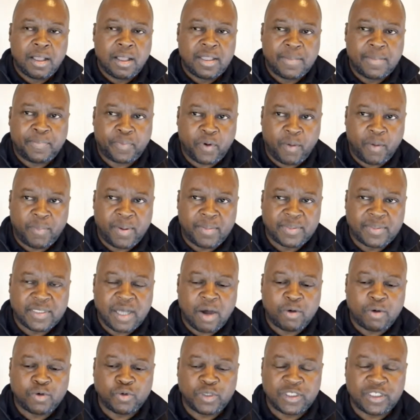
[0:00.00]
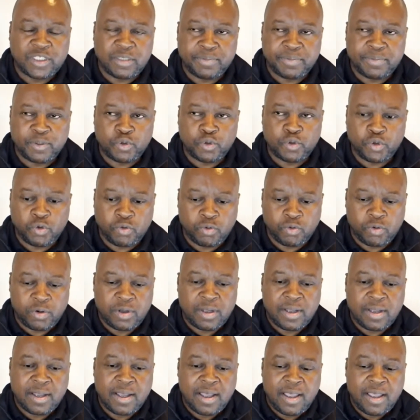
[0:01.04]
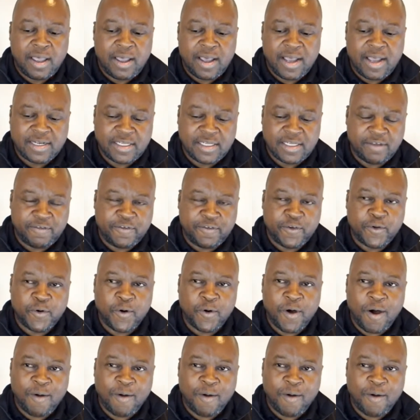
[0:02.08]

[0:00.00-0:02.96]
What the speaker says: The problem is how do we ship it to you? And if you know